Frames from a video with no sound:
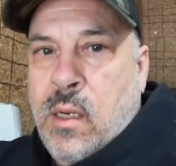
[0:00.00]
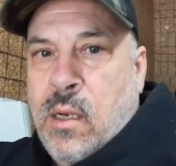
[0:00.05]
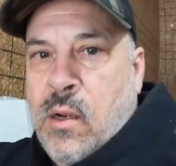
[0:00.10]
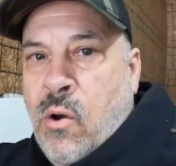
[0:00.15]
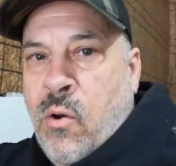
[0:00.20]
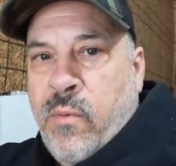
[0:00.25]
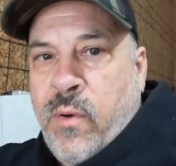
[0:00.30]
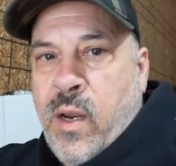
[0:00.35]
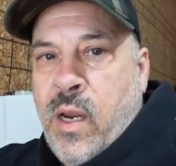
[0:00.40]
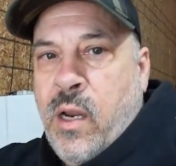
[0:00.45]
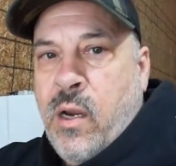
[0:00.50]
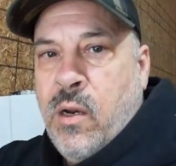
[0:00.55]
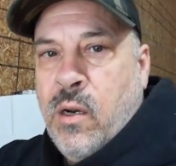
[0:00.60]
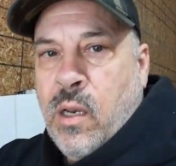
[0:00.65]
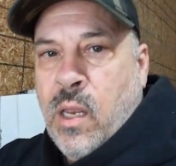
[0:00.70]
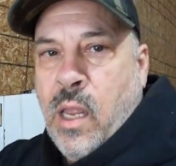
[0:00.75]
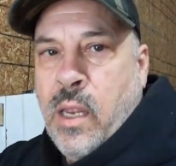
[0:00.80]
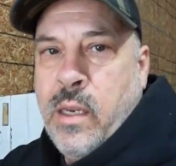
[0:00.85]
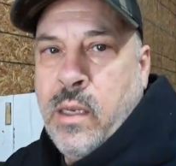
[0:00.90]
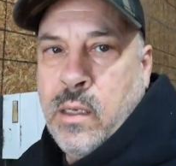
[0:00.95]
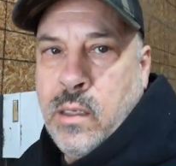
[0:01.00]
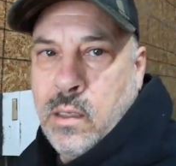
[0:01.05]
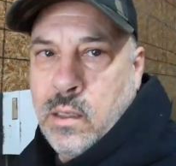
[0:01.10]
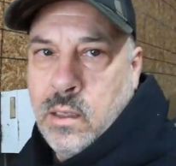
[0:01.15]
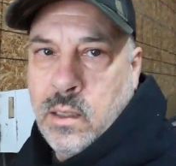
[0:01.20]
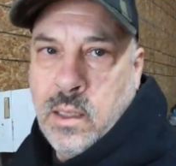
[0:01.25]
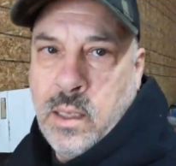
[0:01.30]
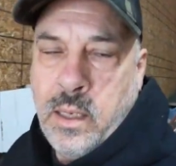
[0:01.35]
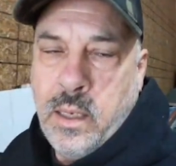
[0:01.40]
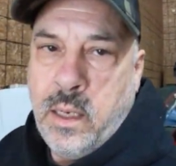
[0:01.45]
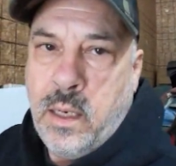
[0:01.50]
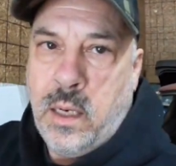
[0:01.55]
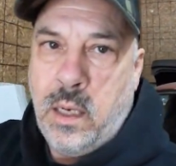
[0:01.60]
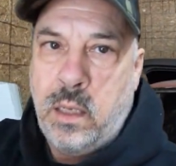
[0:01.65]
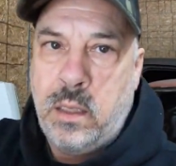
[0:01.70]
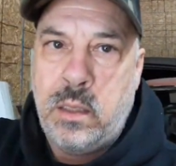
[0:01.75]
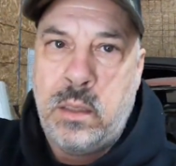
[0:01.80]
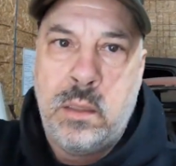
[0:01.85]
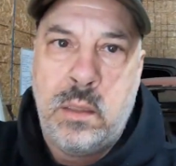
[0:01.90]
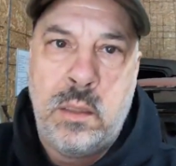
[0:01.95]
over here like
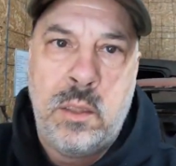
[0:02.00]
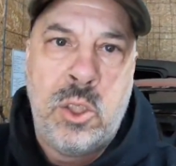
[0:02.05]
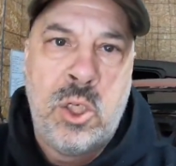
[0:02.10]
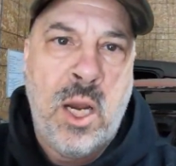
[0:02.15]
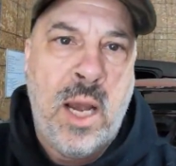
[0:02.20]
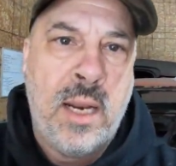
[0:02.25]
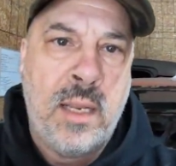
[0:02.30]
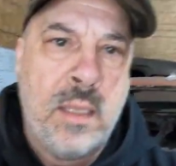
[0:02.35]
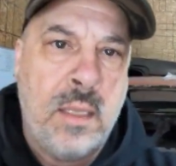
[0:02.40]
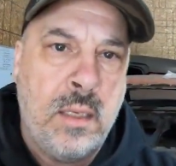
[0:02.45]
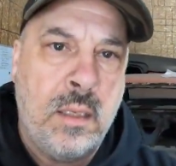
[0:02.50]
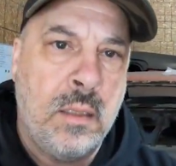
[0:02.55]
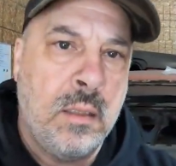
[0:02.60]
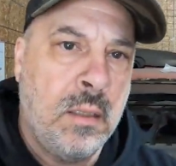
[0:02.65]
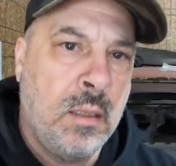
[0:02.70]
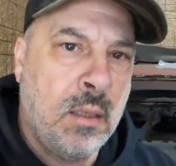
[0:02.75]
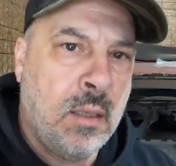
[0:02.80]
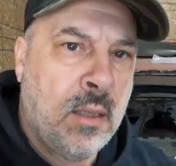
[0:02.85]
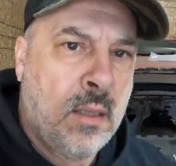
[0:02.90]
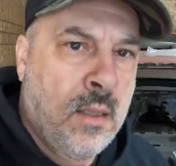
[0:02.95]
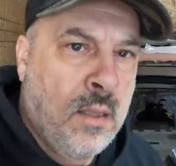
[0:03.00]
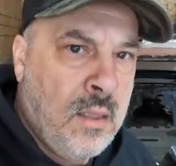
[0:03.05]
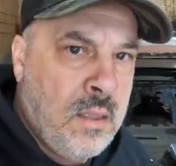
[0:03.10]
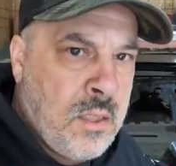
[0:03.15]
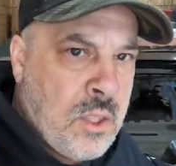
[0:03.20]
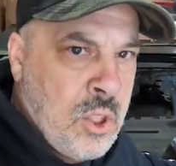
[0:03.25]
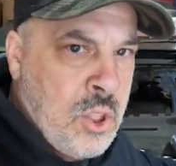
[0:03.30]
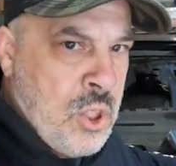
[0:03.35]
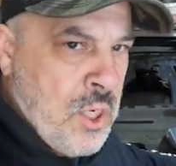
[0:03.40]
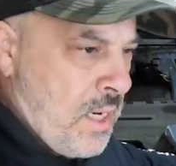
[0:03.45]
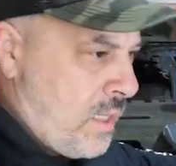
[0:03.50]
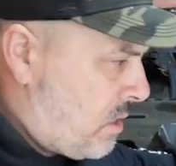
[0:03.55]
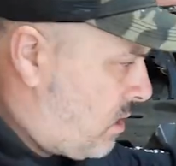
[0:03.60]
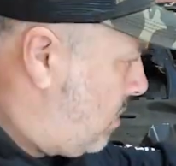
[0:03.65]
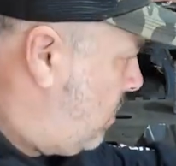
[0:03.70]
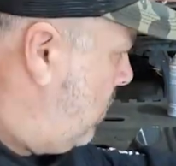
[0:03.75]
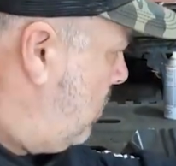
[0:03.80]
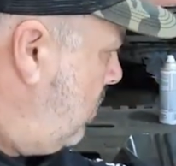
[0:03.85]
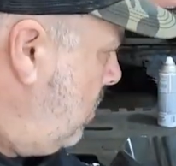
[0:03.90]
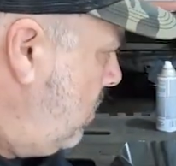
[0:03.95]
Jonathan
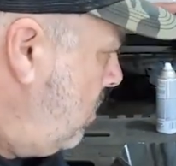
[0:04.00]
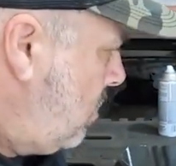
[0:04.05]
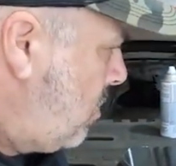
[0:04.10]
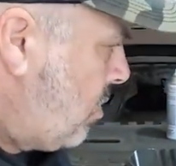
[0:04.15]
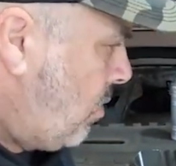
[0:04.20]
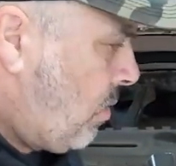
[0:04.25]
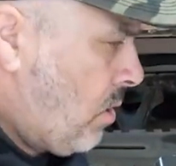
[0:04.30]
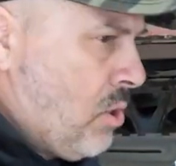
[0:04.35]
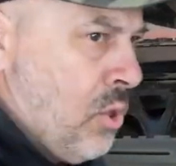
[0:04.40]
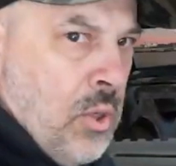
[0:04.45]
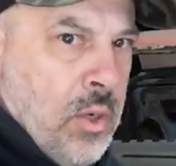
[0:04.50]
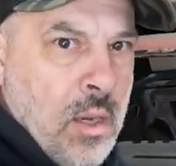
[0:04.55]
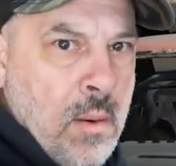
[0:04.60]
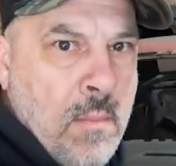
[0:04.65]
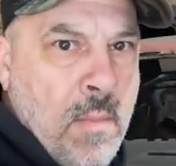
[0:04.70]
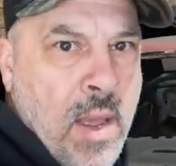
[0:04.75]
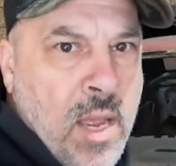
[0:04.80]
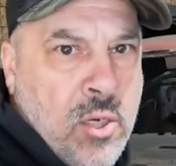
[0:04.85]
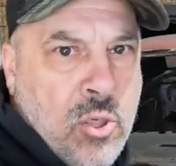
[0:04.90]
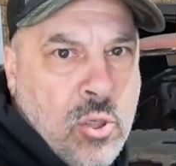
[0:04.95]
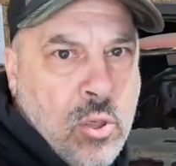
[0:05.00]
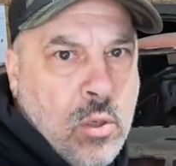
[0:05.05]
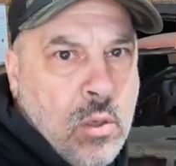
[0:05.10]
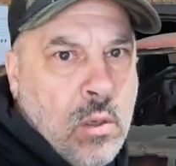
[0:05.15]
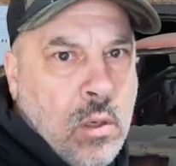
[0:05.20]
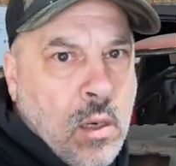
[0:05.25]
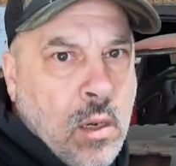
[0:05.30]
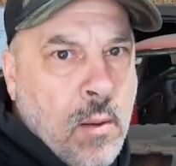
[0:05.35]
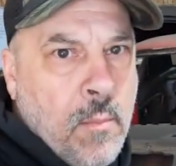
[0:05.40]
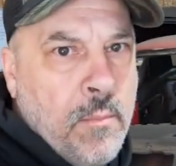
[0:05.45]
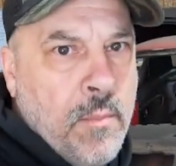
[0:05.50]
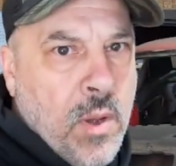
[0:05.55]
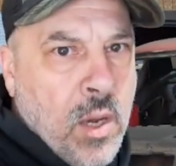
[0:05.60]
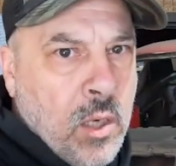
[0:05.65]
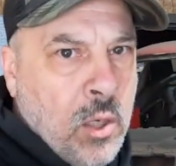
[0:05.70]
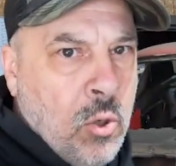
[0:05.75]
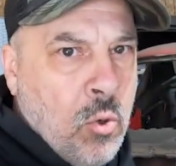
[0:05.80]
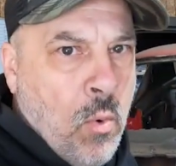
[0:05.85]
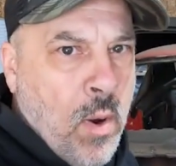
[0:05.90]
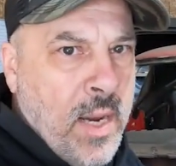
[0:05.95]
suggested, so that you can measure
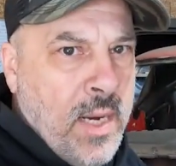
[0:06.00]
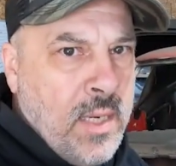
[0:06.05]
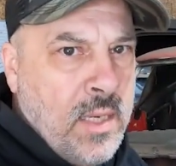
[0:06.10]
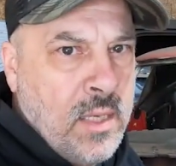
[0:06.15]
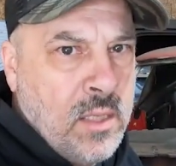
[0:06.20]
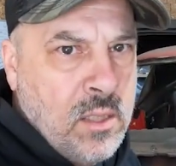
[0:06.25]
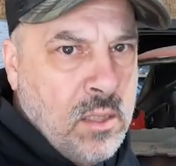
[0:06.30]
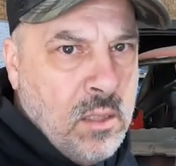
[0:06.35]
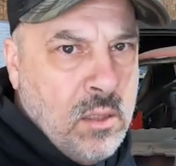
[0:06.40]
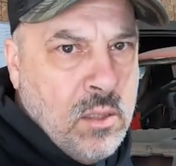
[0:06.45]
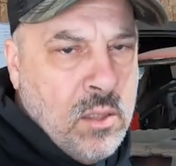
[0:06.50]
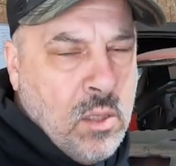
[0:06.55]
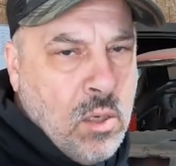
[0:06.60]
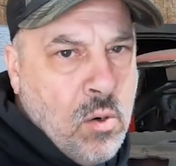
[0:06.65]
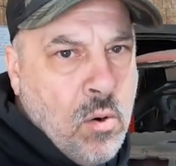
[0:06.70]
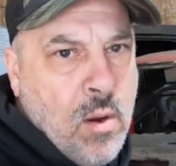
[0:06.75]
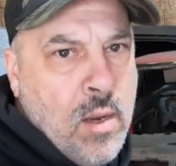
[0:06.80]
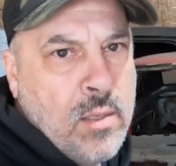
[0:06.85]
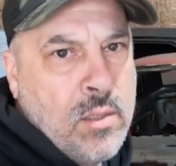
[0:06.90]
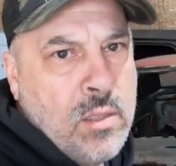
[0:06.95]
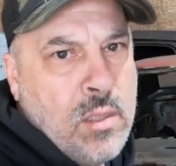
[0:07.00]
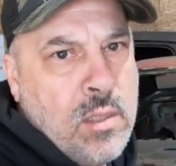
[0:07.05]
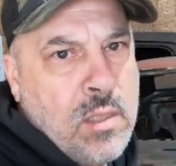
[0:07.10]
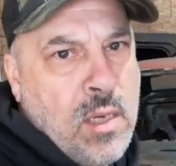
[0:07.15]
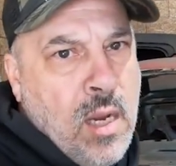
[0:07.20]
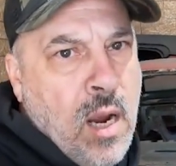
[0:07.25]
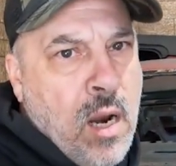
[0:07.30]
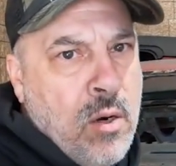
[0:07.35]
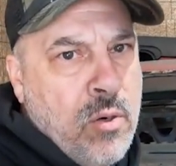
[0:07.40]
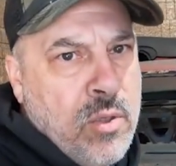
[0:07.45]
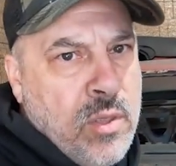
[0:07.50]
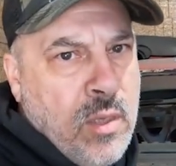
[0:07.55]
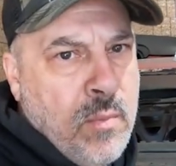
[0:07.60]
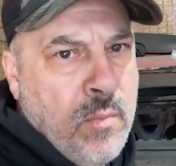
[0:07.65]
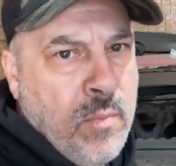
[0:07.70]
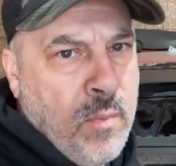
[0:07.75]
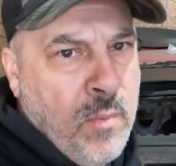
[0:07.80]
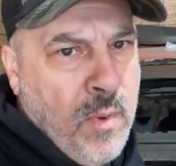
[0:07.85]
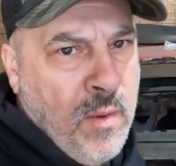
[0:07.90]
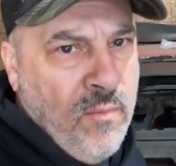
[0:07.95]
a great distance across these cars
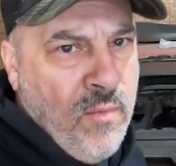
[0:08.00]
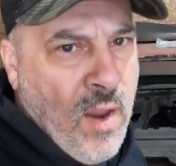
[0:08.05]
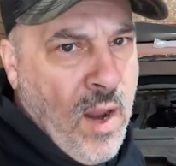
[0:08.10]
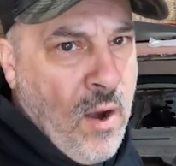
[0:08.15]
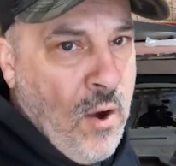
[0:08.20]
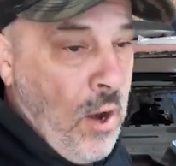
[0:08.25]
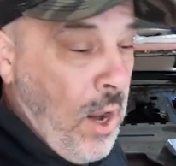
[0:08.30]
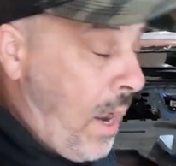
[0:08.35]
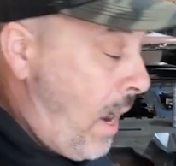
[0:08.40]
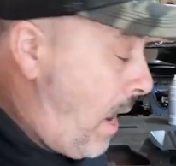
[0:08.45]
and be very